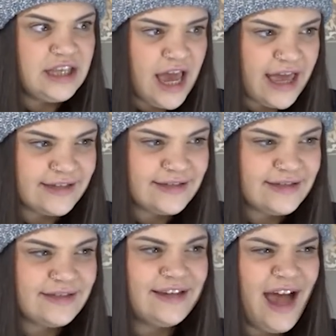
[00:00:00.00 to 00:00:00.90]

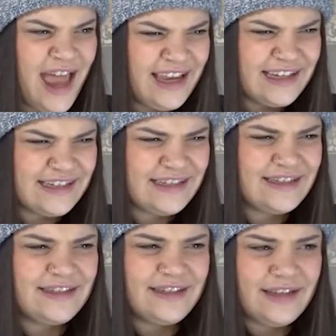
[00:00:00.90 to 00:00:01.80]
Yes.
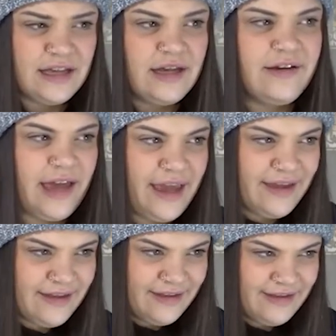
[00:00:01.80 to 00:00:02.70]
Nice.
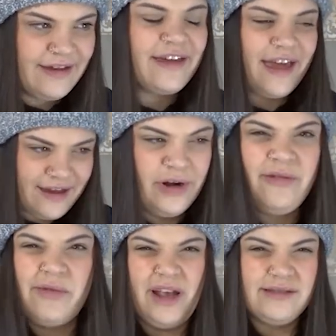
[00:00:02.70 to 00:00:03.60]
Okay. Okay. Where
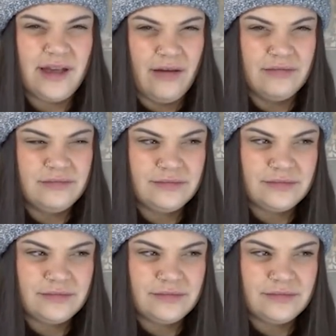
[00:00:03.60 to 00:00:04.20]
did everybody else go?